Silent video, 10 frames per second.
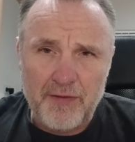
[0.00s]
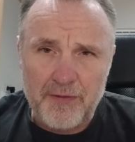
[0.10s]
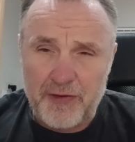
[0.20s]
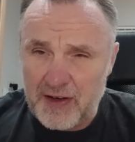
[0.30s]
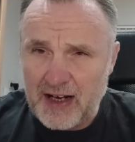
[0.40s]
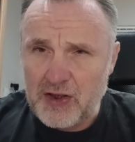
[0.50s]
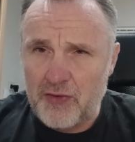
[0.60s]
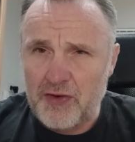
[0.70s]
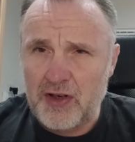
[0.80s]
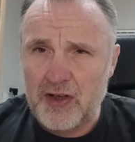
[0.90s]
for the next
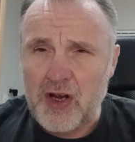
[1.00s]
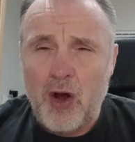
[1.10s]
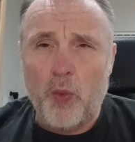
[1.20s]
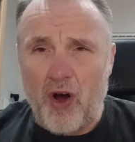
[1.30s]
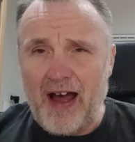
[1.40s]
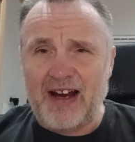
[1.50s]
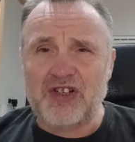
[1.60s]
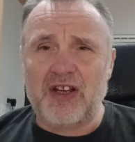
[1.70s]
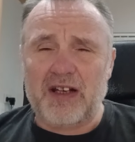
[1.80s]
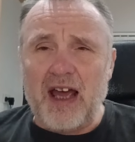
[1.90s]
100 years? What
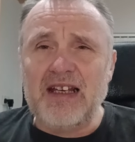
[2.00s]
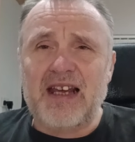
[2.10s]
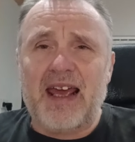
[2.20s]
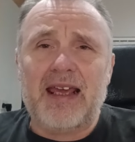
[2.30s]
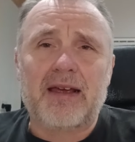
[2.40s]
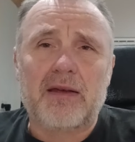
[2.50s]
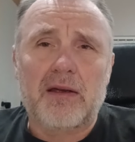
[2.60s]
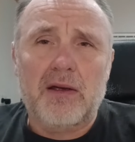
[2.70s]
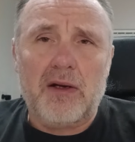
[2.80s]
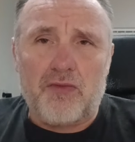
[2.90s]
action can I take
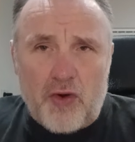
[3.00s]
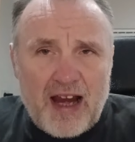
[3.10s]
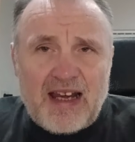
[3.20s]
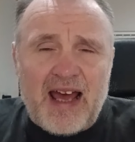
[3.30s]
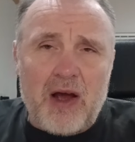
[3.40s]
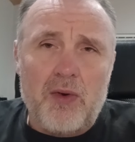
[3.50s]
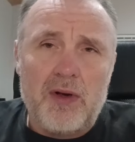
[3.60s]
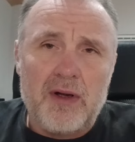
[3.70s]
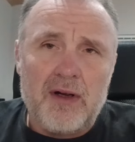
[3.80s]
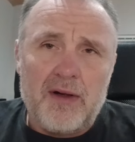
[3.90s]
right now
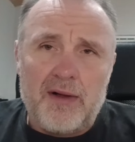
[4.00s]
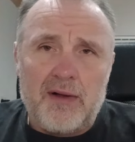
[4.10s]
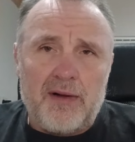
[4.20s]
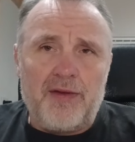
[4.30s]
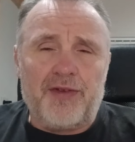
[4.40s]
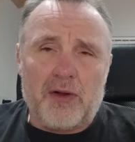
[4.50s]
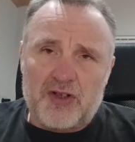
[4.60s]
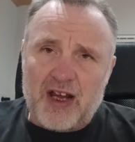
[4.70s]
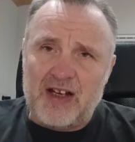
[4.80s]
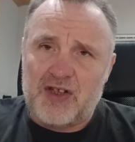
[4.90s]
that will
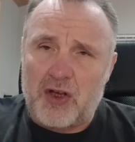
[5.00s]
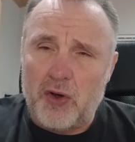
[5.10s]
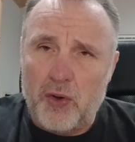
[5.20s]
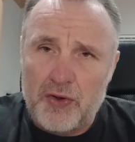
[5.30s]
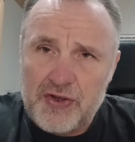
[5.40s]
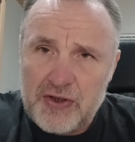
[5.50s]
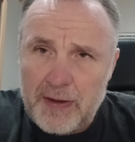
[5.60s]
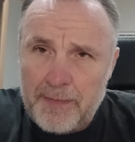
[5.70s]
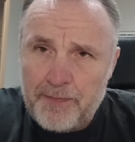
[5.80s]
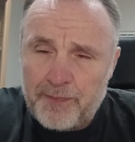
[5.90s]
change the course
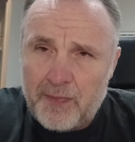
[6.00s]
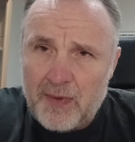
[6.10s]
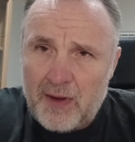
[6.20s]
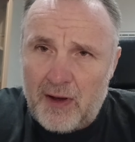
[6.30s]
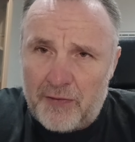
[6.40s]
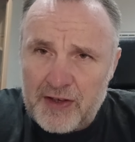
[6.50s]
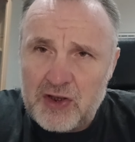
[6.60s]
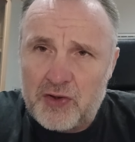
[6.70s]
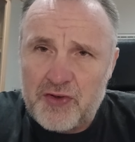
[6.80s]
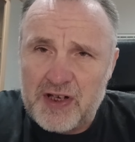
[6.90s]
of this
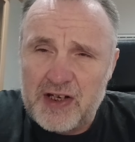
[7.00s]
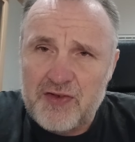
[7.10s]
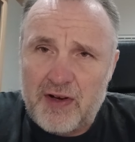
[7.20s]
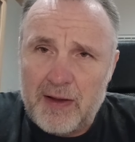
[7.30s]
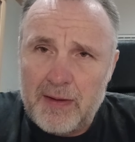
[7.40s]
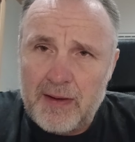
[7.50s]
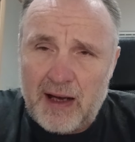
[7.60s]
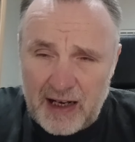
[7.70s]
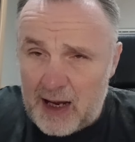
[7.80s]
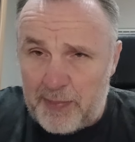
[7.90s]
country's history?
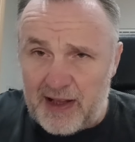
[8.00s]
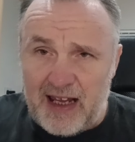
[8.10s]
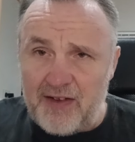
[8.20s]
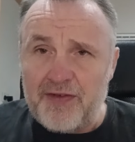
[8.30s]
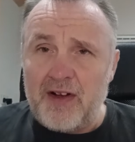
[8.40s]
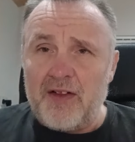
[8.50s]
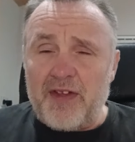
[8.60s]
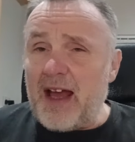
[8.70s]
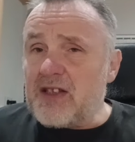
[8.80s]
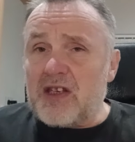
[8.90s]
And I believe
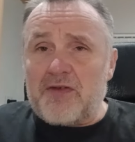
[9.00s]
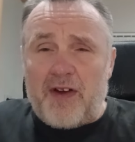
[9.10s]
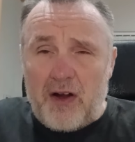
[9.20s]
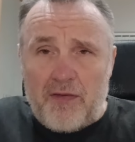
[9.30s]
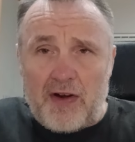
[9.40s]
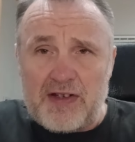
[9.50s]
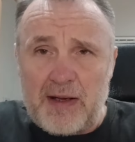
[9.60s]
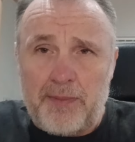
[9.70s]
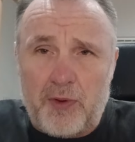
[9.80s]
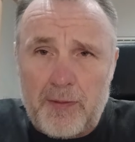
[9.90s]
the answer is very, very
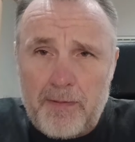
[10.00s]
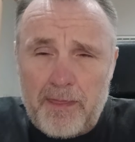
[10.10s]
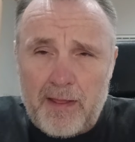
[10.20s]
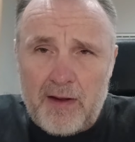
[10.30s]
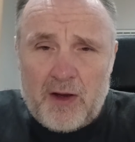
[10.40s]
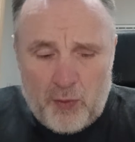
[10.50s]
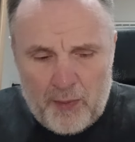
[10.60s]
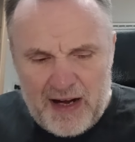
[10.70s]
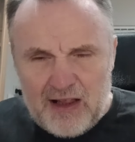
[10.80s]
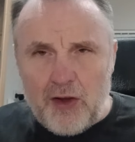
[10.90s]
simple.
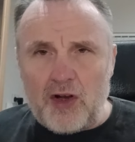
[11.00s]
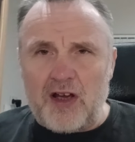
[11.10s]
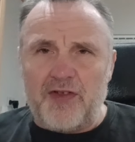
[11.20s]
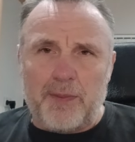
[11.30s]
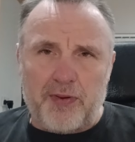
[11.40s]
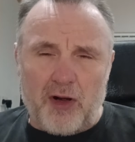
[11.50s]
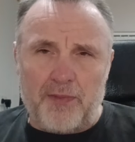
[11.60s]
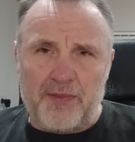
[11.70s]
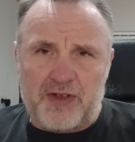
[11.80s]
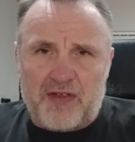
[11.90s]
When we look at the
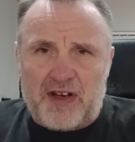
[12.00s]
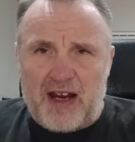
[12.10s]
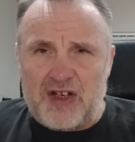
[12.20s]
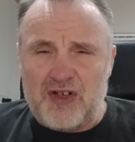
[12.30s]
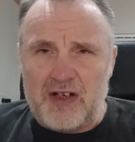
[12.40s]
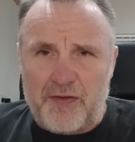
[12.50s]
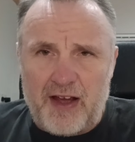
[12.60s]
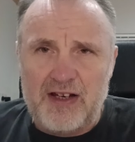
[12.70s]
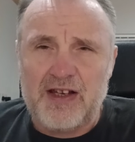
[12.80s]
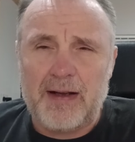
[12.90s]
problems that the nation is
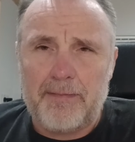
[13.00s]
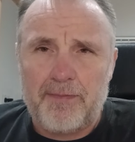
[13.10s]
facing,